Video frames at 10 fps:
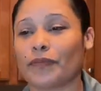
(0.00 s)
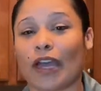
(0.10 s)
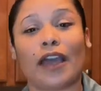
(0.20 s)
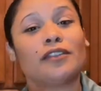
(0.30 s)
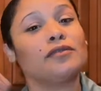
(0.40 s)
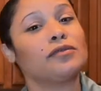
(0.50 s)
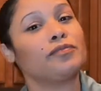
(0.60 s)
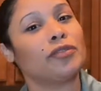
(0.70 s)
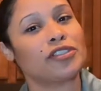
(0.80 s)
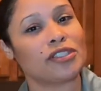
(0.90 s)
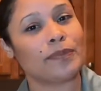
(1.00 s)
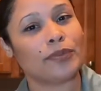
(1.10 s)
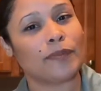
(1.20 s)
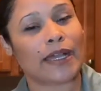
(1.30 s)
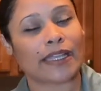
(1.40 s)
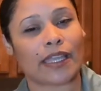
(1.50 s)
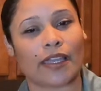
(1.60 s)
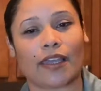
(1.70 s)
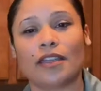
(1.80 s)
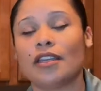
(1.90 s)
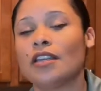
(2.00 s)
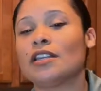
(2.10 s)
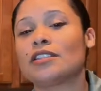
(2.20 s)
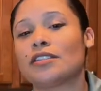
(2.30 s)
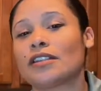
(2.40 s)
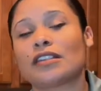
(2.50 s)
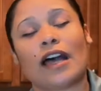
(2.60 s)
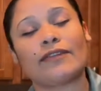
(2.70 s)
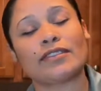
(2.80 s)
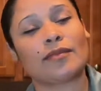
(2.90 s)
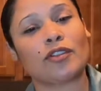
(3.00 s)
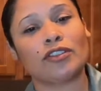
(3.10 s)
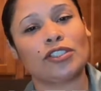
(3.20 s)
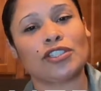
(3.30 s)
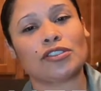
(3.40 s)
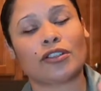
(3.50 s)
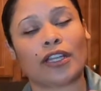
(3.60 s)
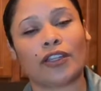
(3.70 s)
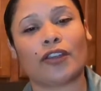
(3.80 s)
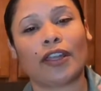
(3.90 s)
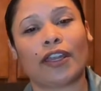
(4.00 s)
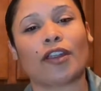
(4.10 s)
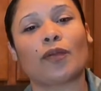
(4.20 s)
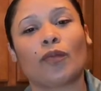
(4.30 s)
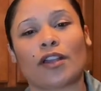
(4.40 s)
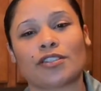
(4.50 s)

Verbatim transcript: not put shampoo back again, just have some conditioner in your hair and wash